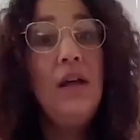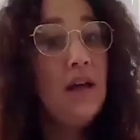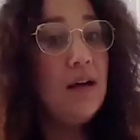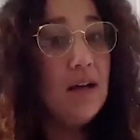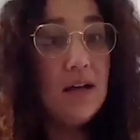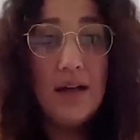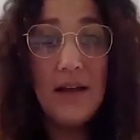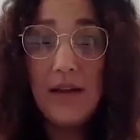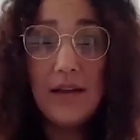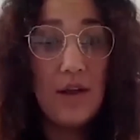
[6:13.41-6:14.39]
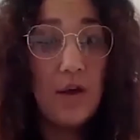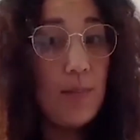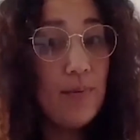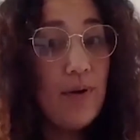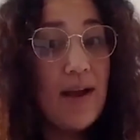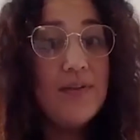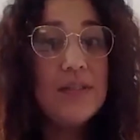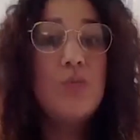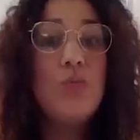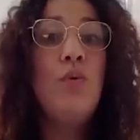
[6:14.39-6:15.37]
a private
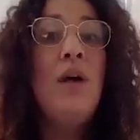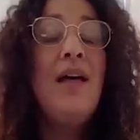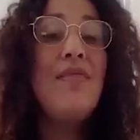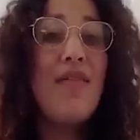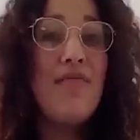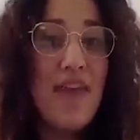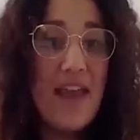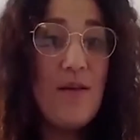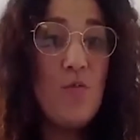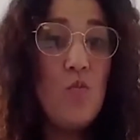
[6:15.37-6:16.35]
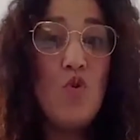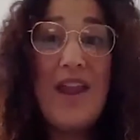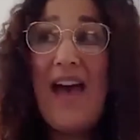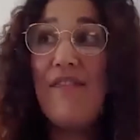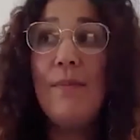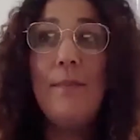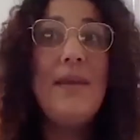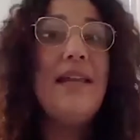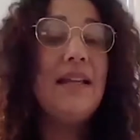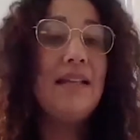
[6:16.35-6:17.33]
school, that they would have
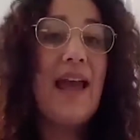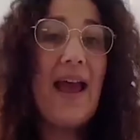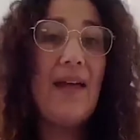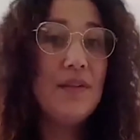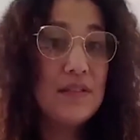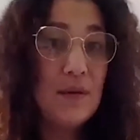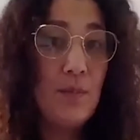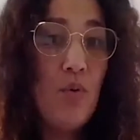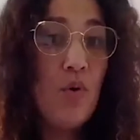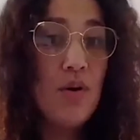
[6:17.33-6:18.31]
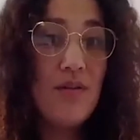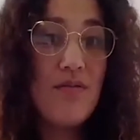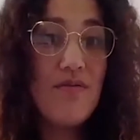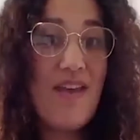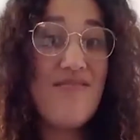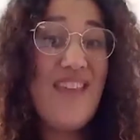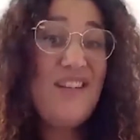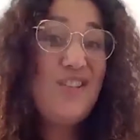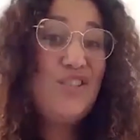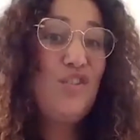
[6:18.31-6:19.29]
immediately had the support that they
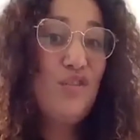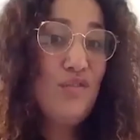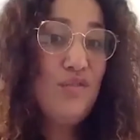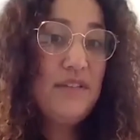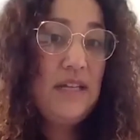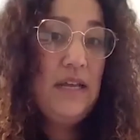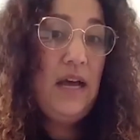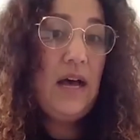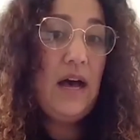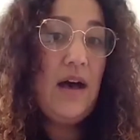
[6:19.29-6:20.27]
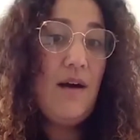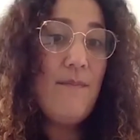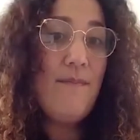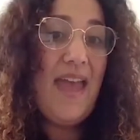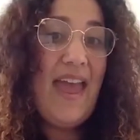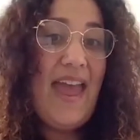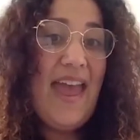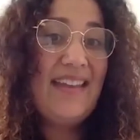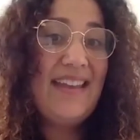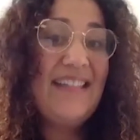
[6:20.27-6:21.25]
deserved. And
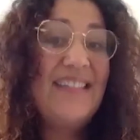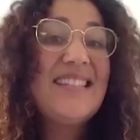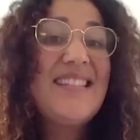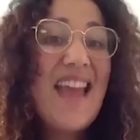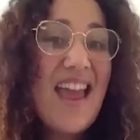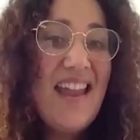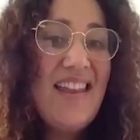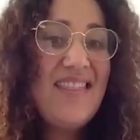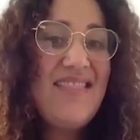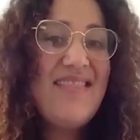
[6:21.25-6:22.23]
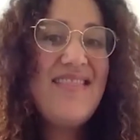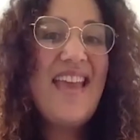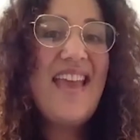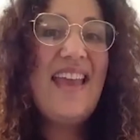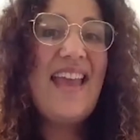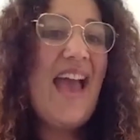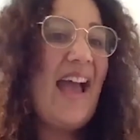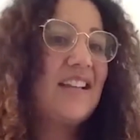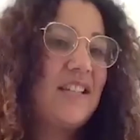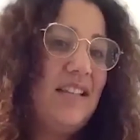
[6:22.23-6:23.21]
instead, they
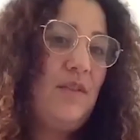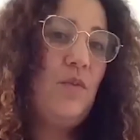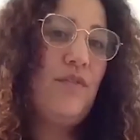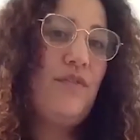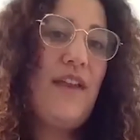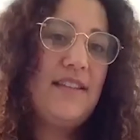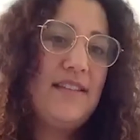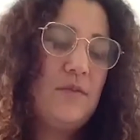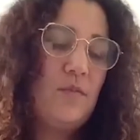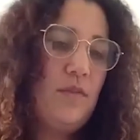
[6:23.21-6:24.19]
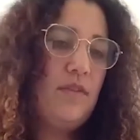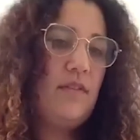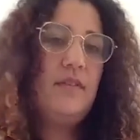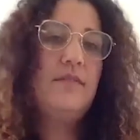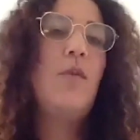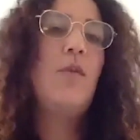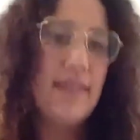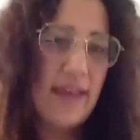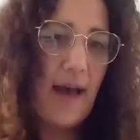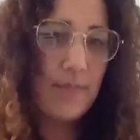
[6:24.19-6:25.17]
actually were faced with quite
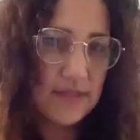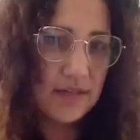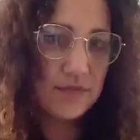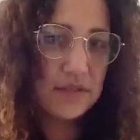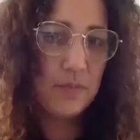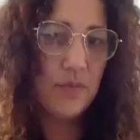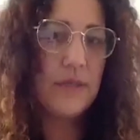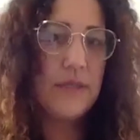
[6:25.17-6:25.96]
the opposite of support.